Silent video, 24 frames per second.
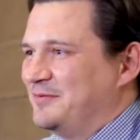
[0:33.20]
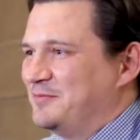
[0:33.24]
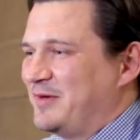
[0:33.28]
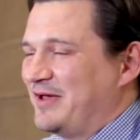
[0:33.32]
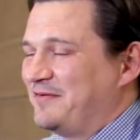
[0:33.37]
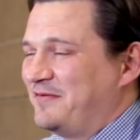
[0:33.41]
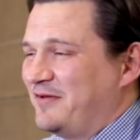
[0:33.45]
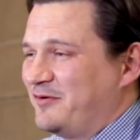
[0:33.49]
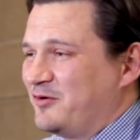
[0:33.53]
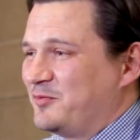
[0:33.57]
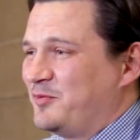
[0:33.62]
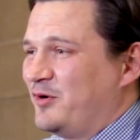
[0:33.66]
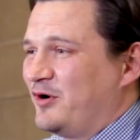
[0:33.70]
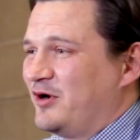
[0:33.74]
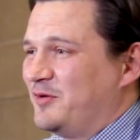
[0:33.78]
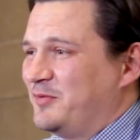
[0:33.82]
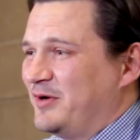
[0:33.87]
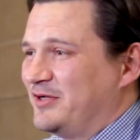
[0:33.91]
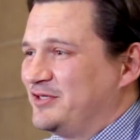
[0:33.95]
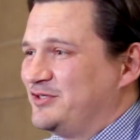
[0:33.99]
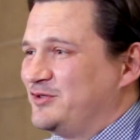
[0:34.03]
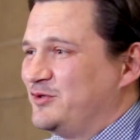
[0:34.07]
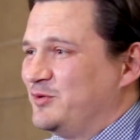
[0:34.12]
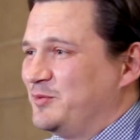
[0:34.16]
My favorite part
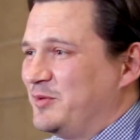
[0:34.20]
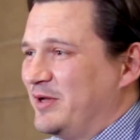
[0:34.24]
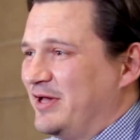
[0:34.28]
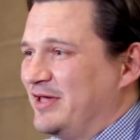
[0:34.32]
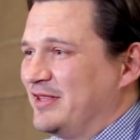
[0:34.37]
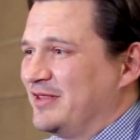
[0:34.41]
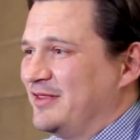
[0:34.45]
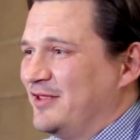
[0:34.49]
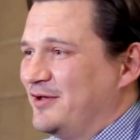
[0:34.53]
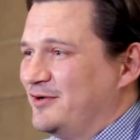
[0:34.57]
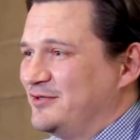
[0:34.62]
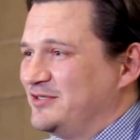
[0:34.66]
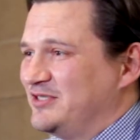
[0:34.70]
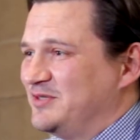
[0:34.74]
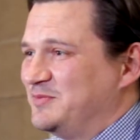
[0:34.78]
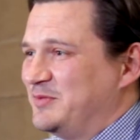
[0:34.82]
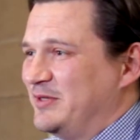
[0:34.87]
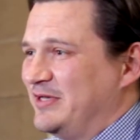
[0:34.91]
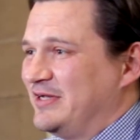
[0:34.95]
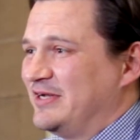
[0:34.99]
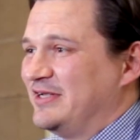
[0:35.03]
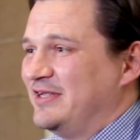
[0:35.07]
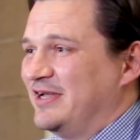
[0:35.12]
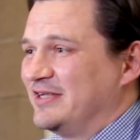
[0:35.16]
about TruePath Loans is
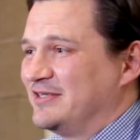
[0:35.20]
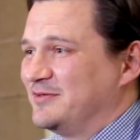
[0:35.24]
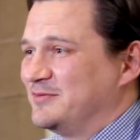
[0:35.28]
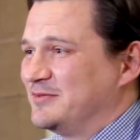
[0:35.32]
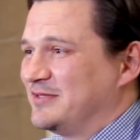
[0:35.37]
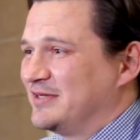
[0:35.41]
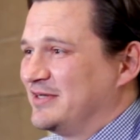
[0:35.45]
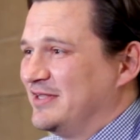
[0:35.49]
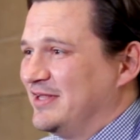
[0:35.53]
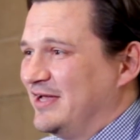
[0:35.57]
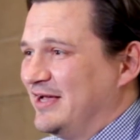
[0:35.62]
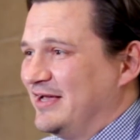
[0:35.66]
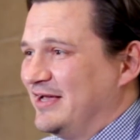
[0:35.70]
being connected with the